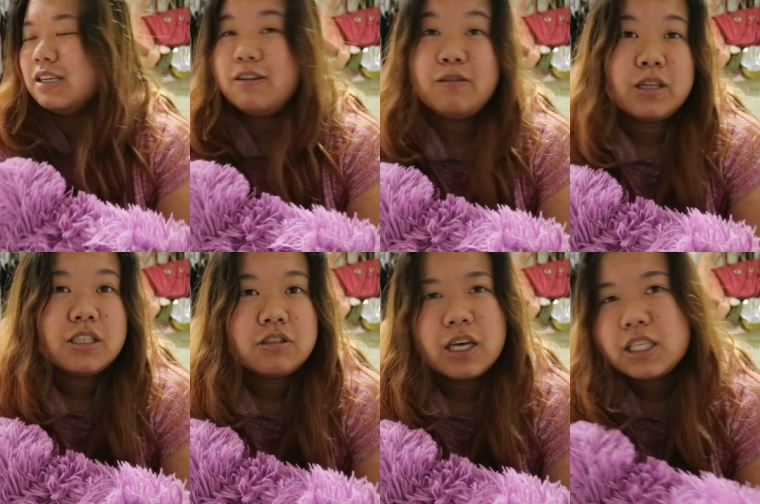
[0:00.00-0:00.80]
So in
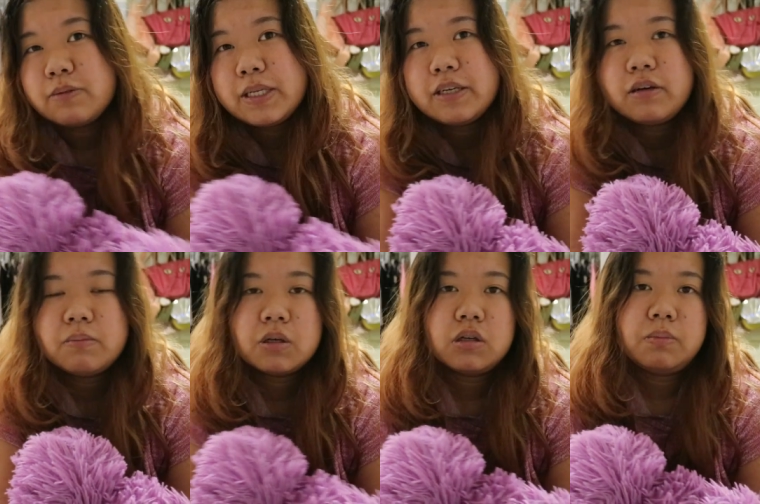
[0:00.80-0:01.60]
today's video
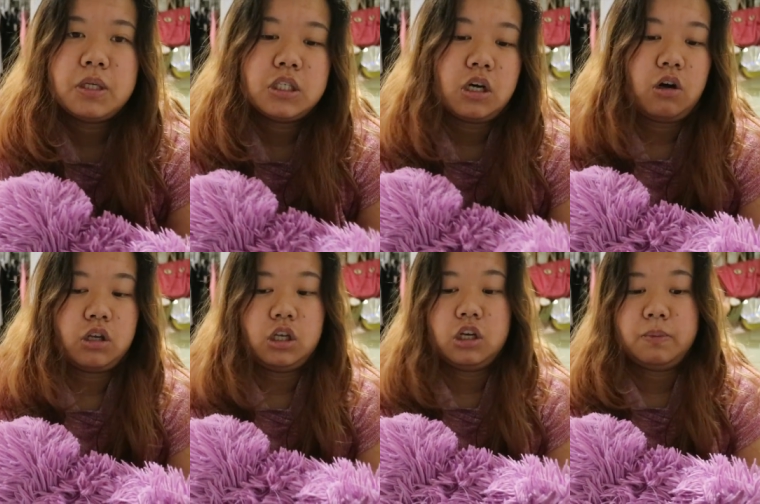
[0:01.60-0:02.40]
I'm gonna be
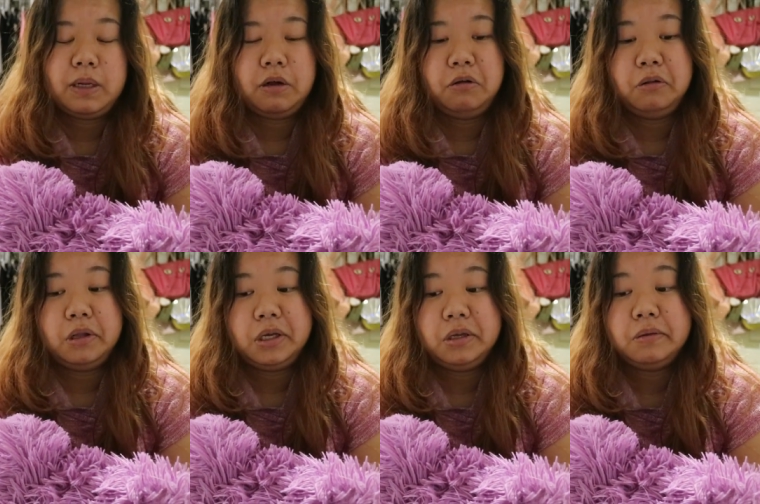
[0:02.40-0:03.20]
talking about
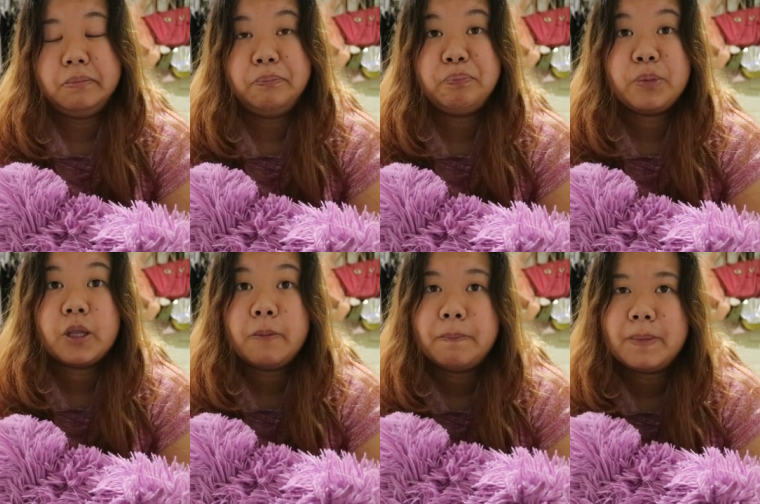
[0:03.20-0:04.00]
like
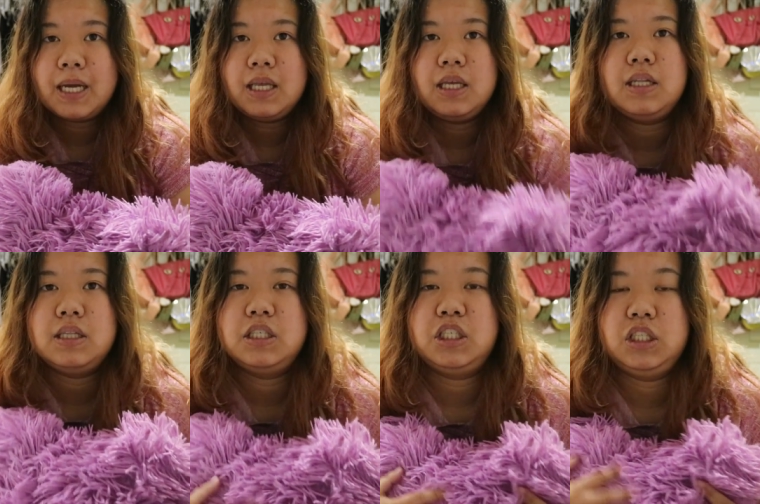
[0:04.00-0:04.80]
my
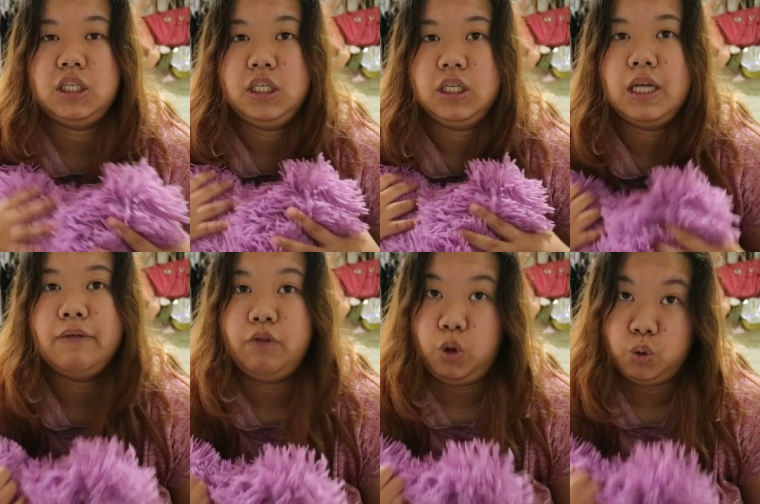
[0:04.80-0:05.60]
English like
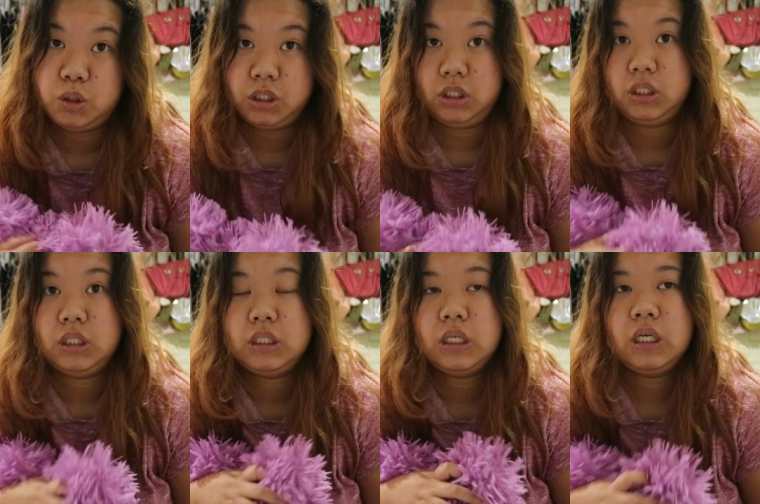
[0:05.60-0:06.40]
evolutions,